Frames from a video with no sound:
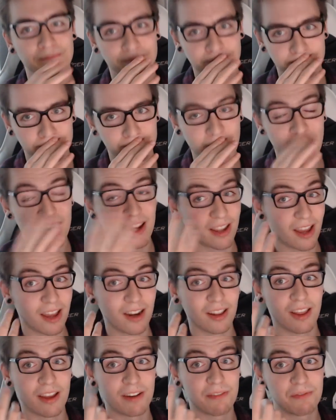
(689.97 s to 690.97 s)
and it got a
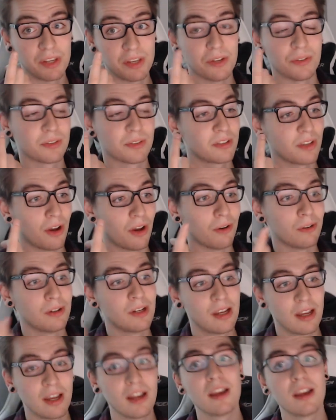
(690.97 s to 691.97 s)
lot of views. So
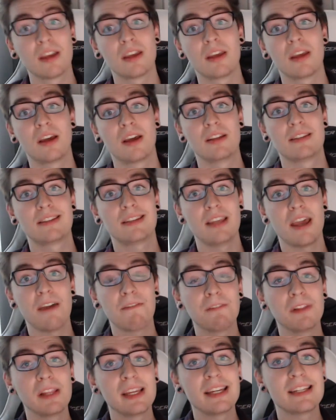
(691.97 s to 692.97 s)

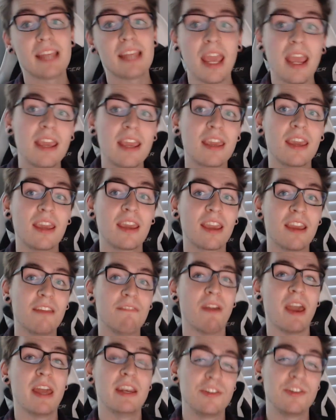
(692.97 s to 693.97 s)
definitely taking
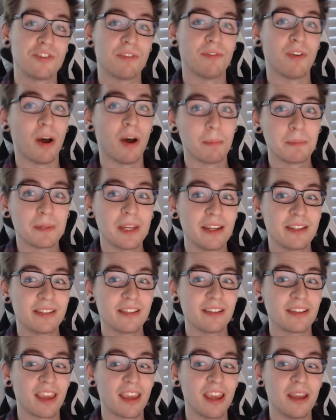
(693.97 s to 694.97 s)
advantage of updates
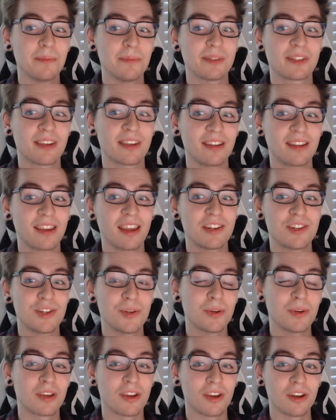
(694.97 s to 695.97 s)
in games can get
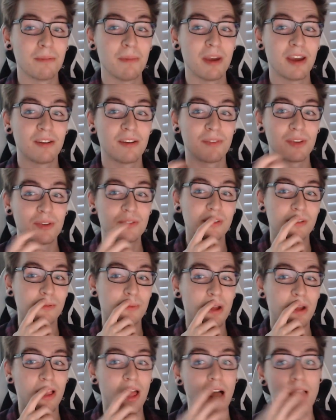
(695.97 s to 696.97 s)
you a good amount of views as
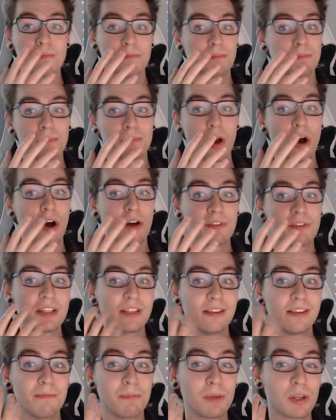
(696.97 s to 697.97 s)
well. I'm
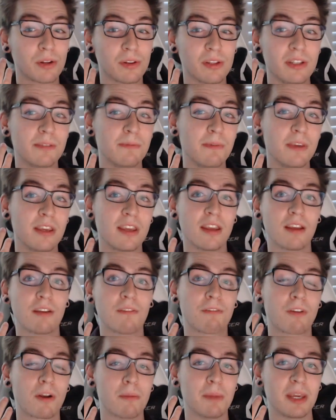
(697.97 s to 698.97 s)
obviously purely speaking
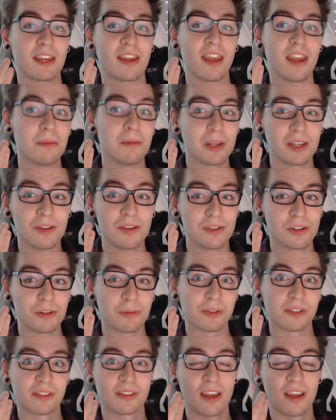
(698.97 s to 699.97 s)
from a gaming
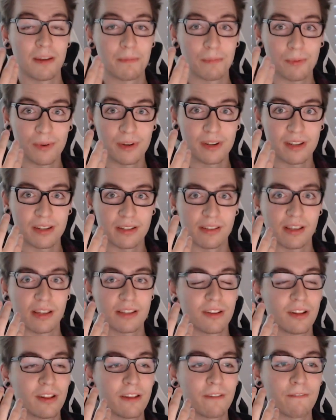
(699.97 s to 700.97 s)
YouTuber standpoint because that's
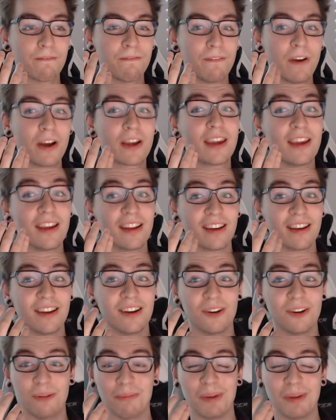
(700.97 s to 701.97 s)
all I fucking
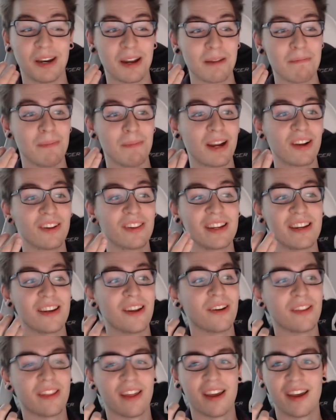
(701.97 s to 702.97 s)
know, but I barely
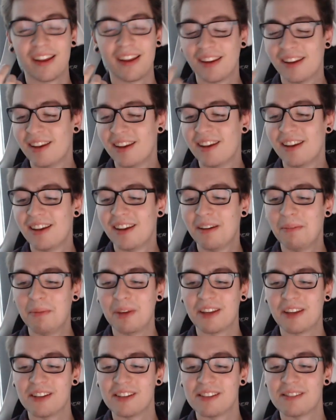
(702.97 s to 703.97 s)
know that
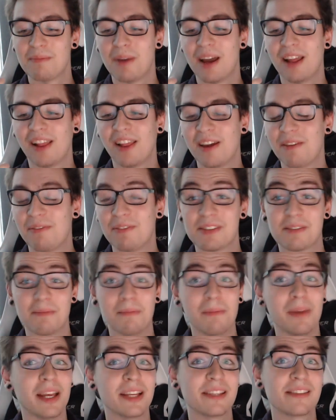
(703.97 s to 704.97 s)
because my life is a
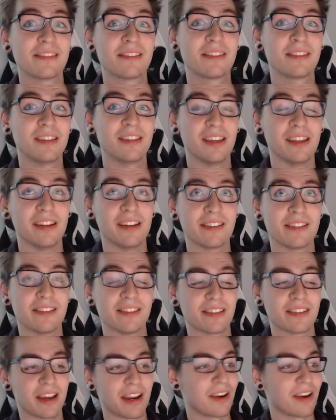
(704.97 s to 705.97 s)
mess in its
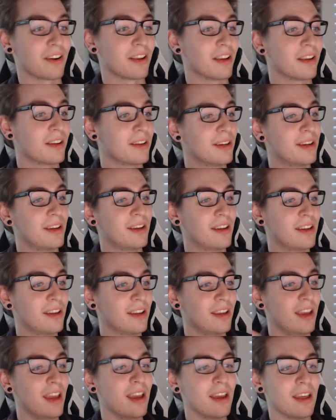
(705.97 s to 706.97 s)
entirety.
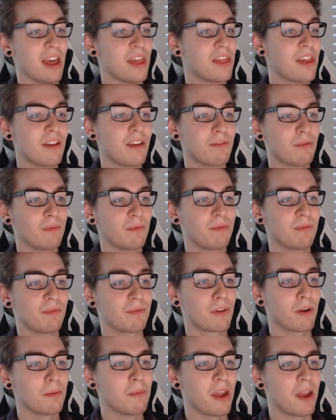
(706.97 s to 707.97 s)
Yeah, and then
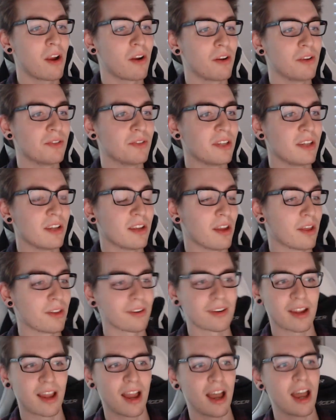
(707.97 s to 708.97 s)
from there you see another
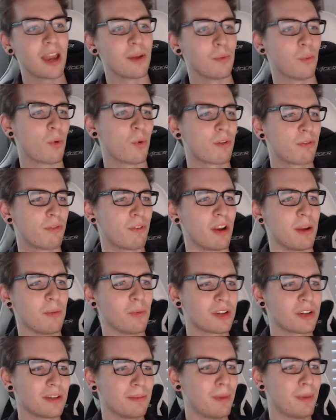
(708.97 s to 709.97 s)
guide. Warframe,
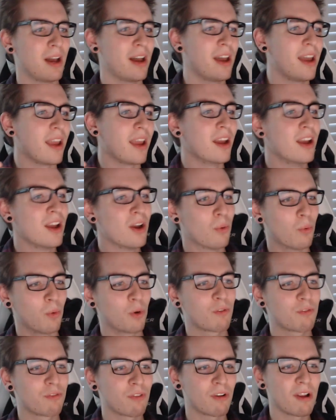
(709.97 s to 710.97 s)
what to buy.
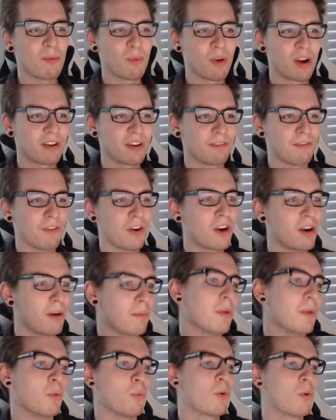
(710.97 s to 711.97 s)
Warframe, where to
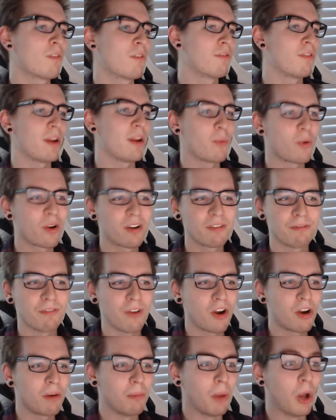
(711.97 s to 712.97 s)
farm. Warframe, where to
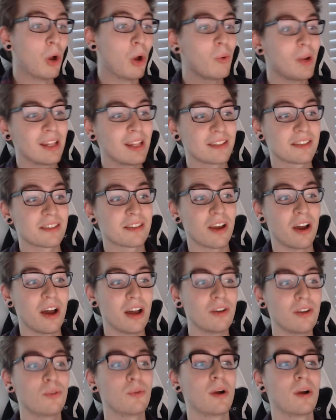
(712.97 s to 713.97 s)
farm.
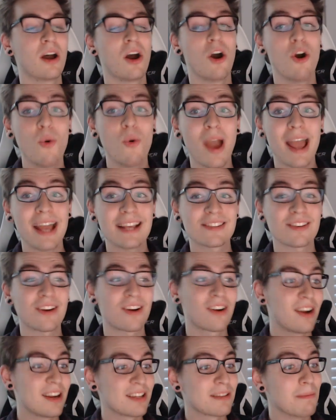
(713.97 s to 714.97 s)

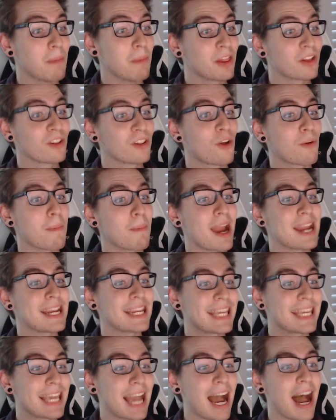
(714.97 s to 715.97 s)
OSRS Motherlode
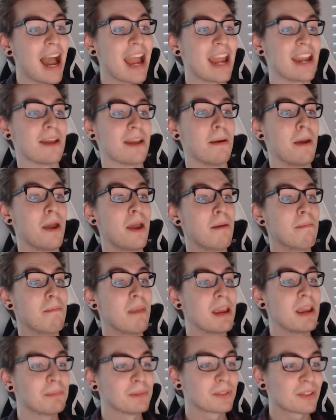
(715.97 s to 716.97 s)
Mine Guide.
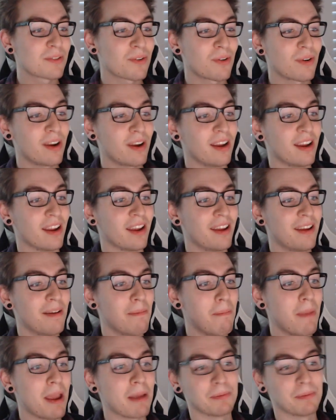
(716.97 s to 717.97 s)
Maple Story.
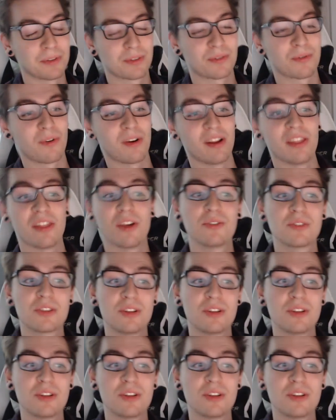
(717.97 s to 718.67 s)
Maple Story. Those